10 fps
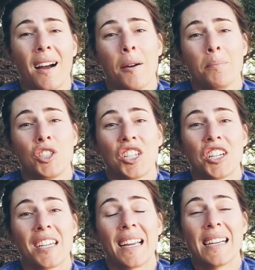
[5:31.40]

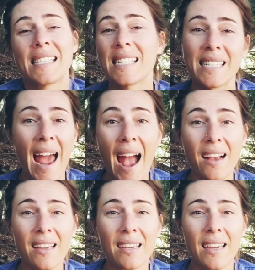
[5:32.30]
sharing a snack.
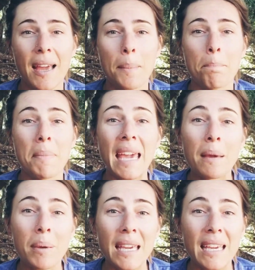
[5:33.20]

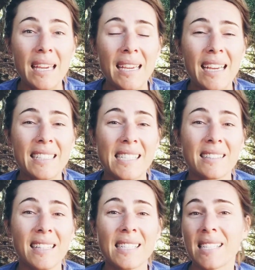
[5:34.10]
Maybe it's
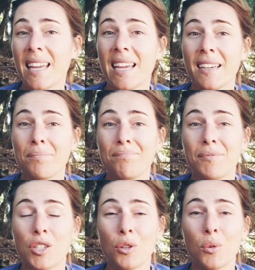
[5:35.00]
listening
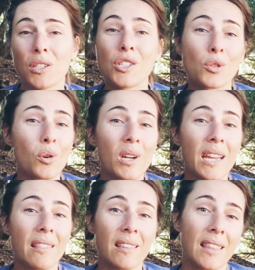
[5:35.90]
to a
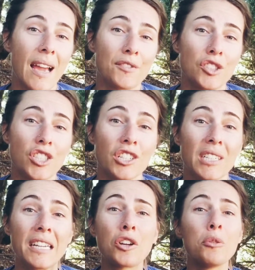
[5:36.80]
story that they have to share.
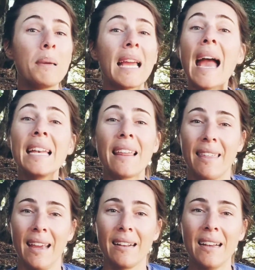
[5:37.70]
It could be
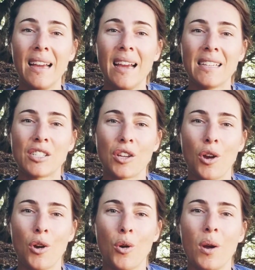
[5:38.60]
anything.
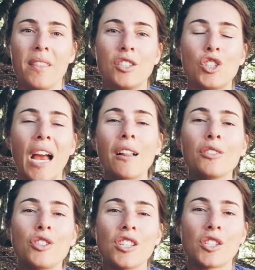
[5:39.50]
So the
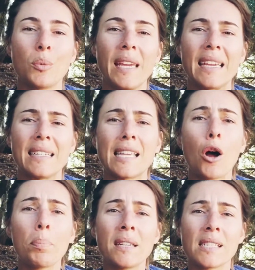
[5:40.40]
challenge this week is
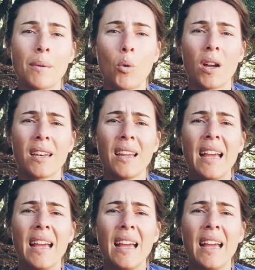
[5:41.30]
helping someone,